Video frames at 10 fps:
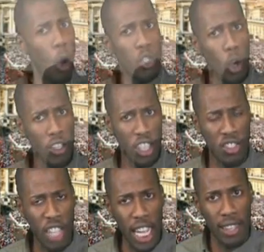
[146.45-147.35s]
goes on
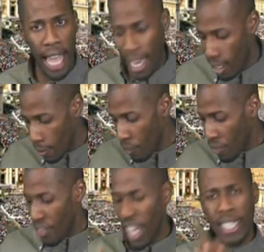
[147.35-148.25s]
to state that
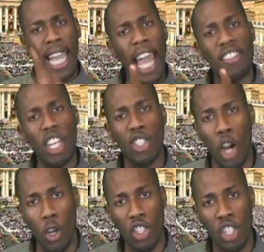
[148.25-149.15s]
the Catholic
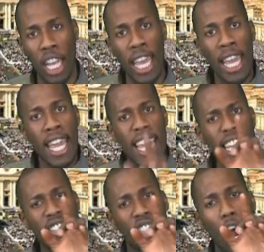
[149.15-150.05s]
Church
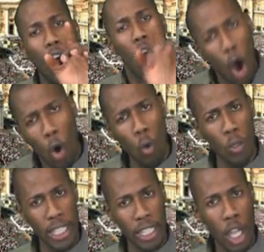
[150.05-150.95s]
is the
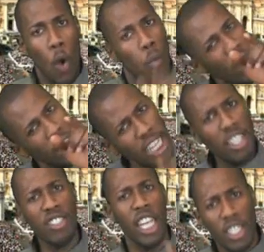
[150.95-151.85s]
only
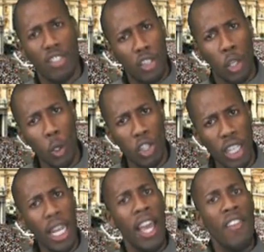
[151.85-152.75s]
religious
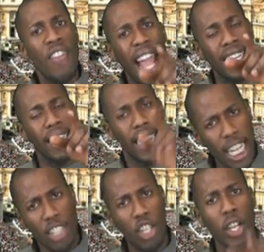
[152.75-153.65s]
institution that can
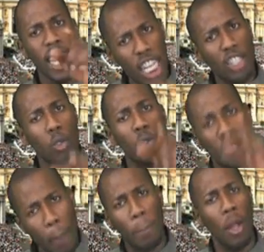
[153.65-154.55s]
enter
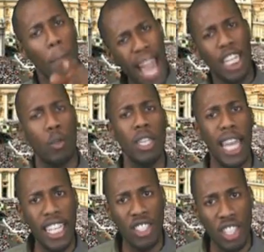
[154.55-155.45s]
into diplomatic
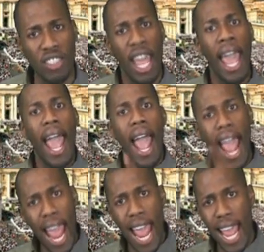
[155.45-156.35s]
relations
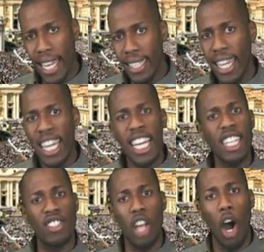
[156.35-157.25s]
and
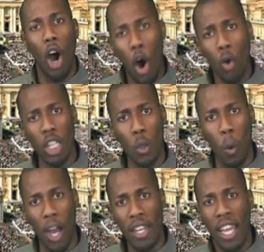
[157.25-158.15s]
is the
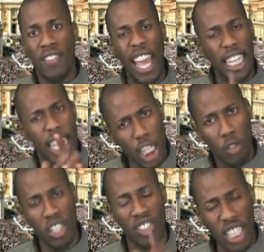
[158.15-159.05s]
only one that
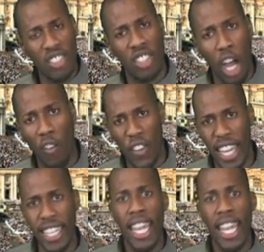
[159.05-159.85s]
interests itself